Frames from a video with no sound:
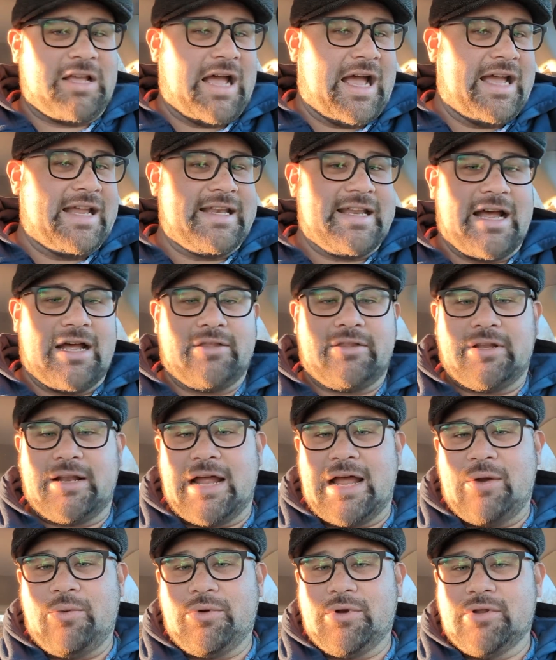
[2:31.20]
I doubt that
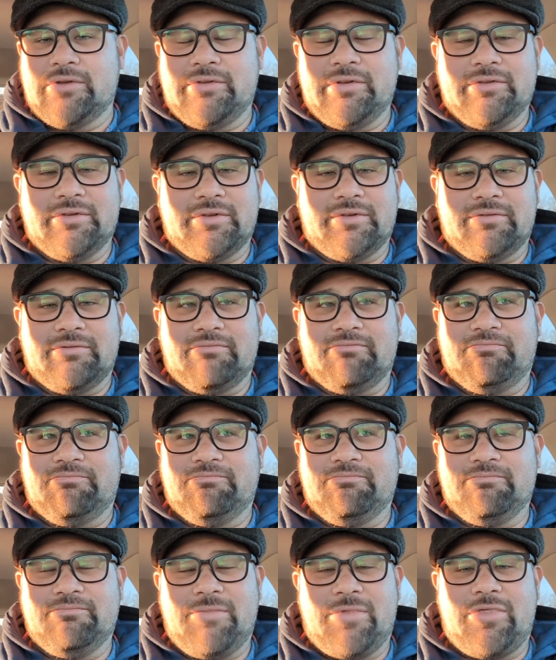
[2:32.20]
I would have even
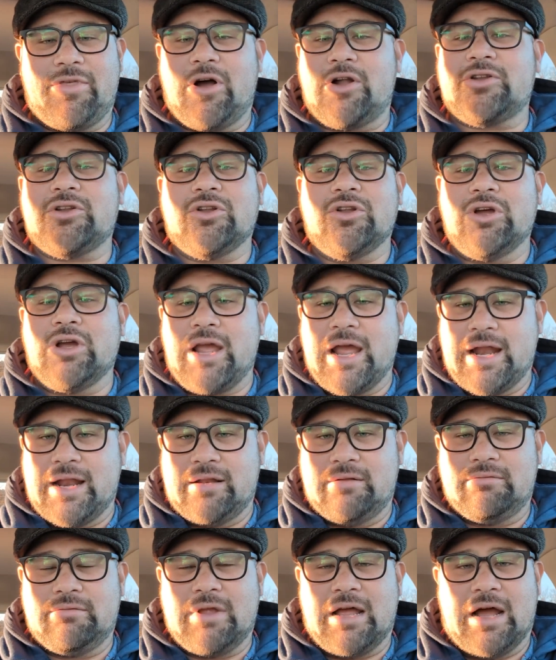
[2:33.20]
thought to look at it.
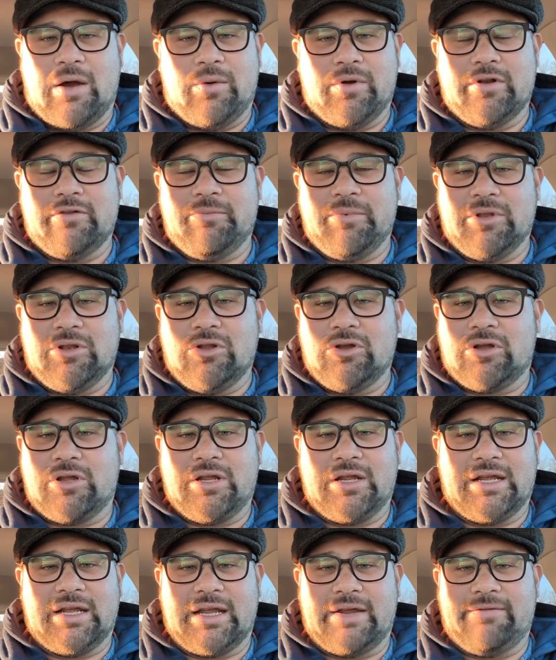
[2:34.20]
I would have been
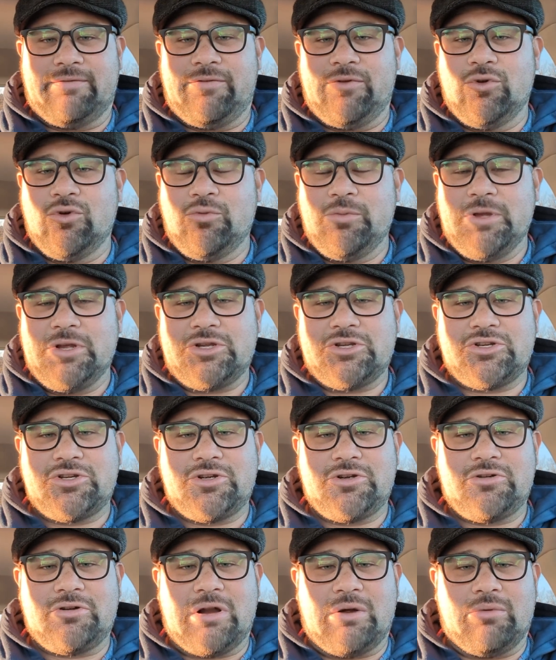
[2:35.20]
looking at fuel
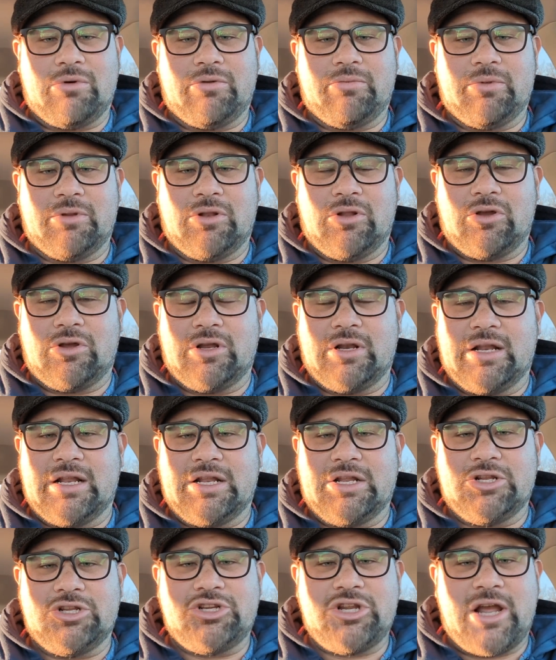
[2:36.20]
mixture, I would have been looking
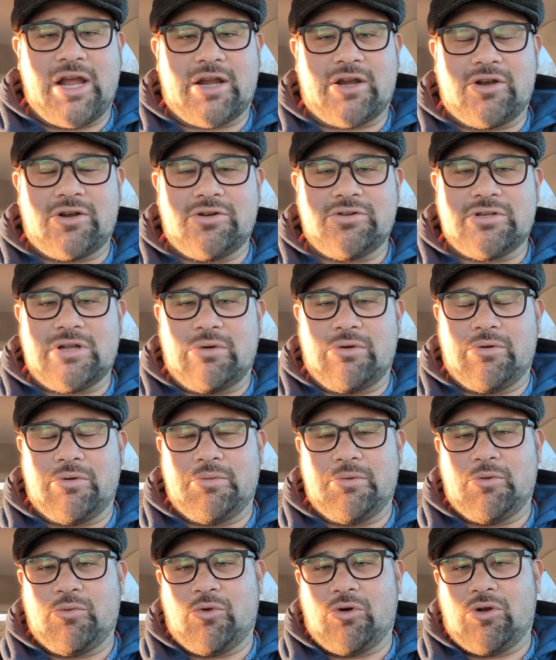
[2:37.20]
at injectors, I would have
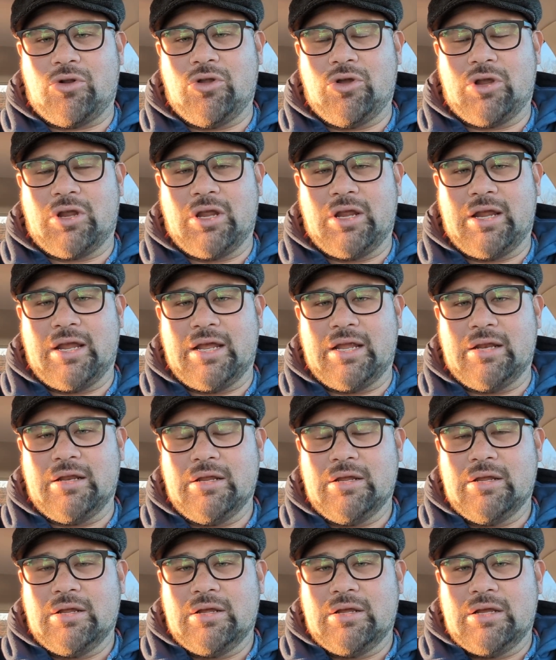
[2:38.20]
been looking at
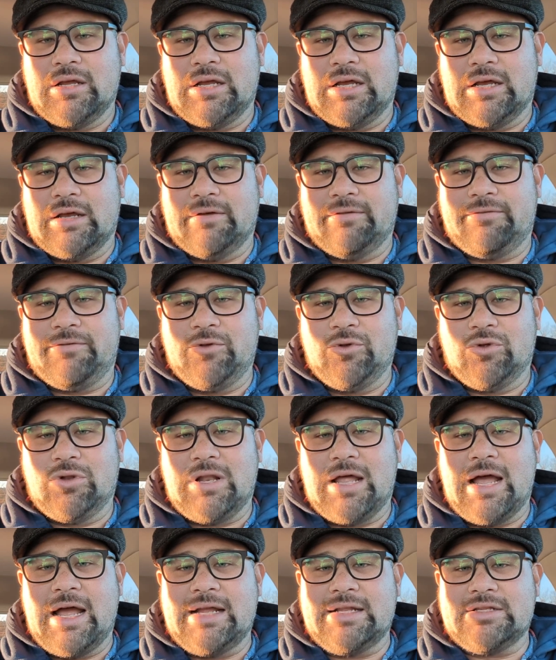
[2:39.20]
fuel
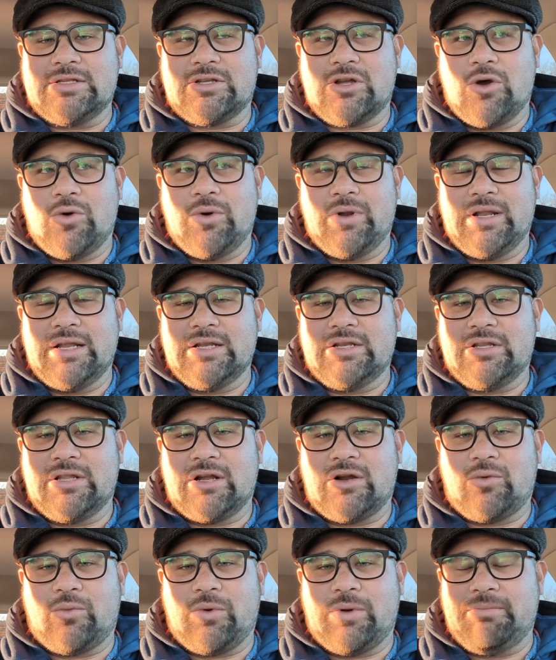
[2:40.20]
lines going into
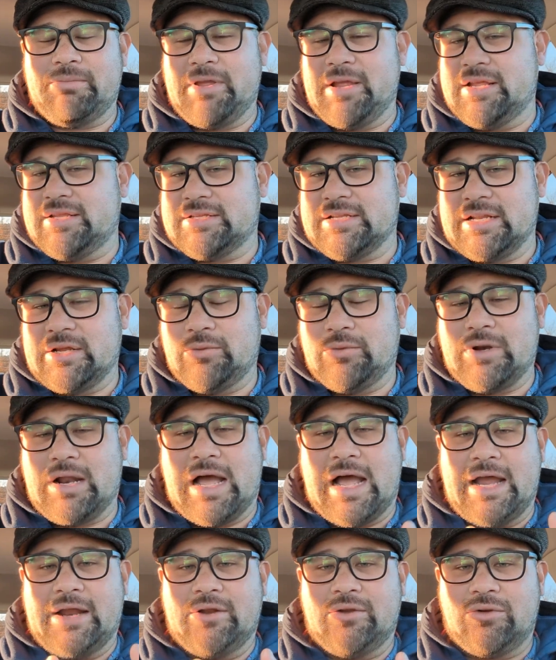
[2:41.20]
there with beings that it would
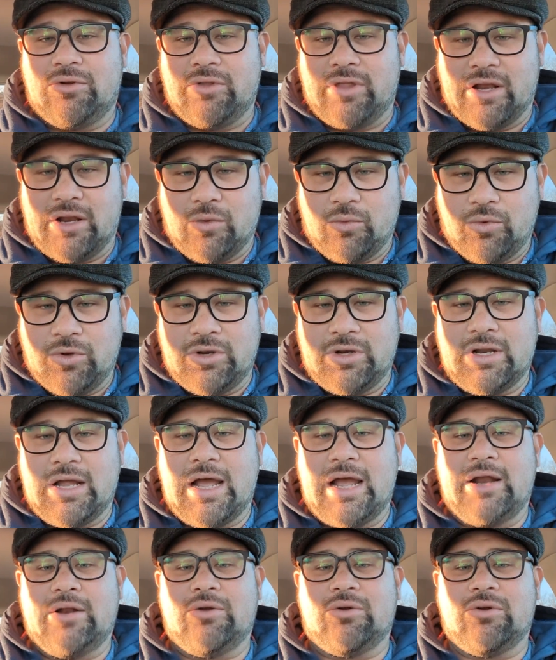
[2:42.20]
idle or that it wouldn't
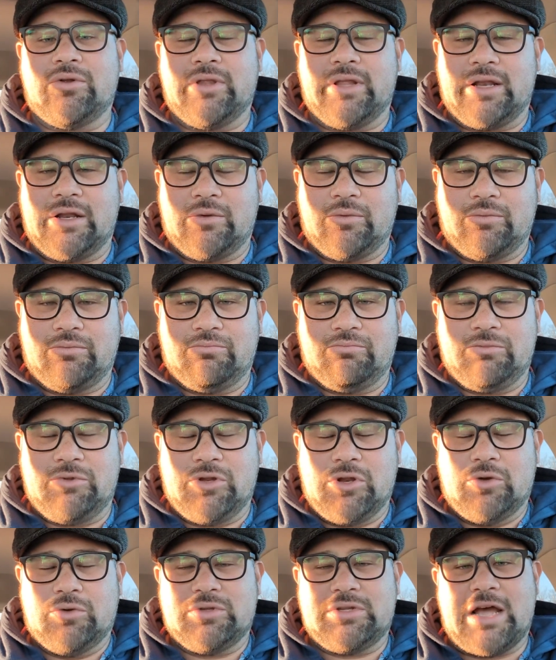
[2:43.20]
idle, or that it,
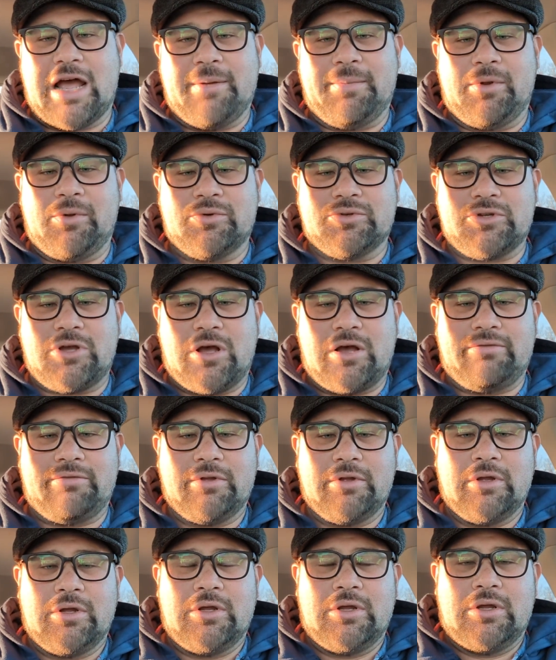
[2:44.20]
timing was off.
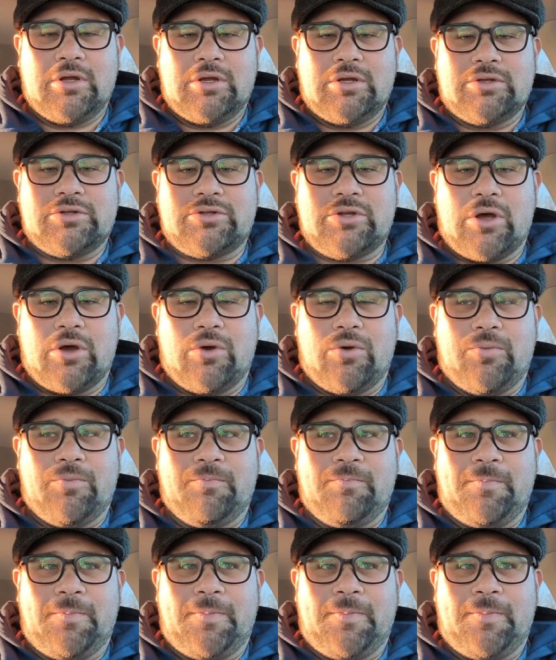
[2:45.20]
So